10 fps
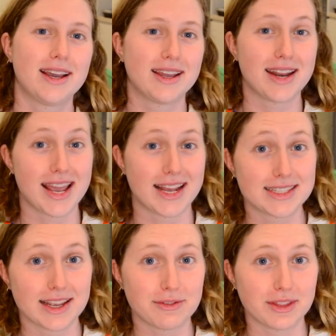an
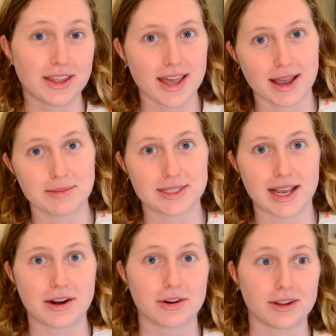essay for the
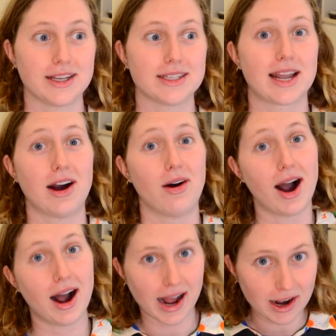GAMSAT, or at least how
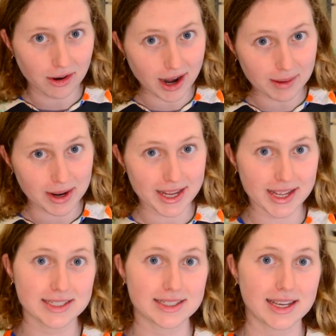I write my
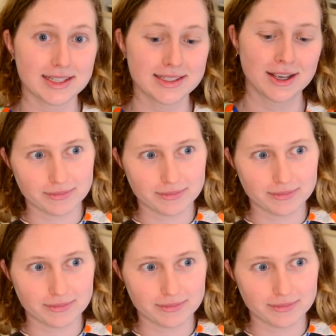essays.